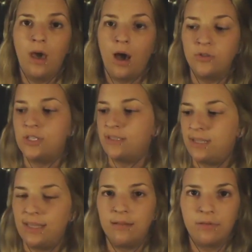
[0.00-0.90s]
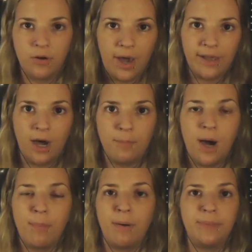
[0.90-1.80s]
I'll just see the little icon
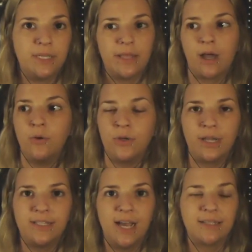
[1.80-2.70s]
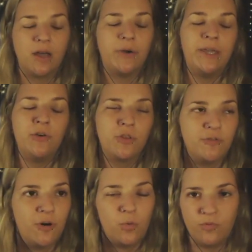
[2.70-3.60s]
pop up as in like, oh, you got a text. I'll hear the
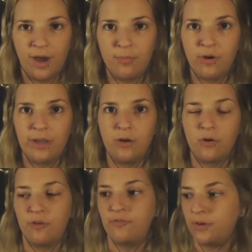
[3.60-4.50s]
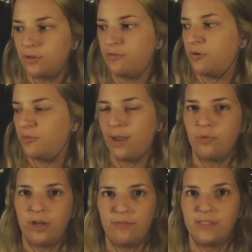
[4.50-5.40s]
phone vibrate, or I'll feel the phone
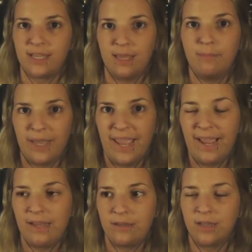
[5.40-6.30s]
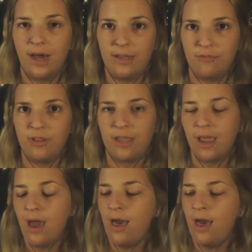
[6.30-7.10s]
vibrate if it's like in my hand kind of thing.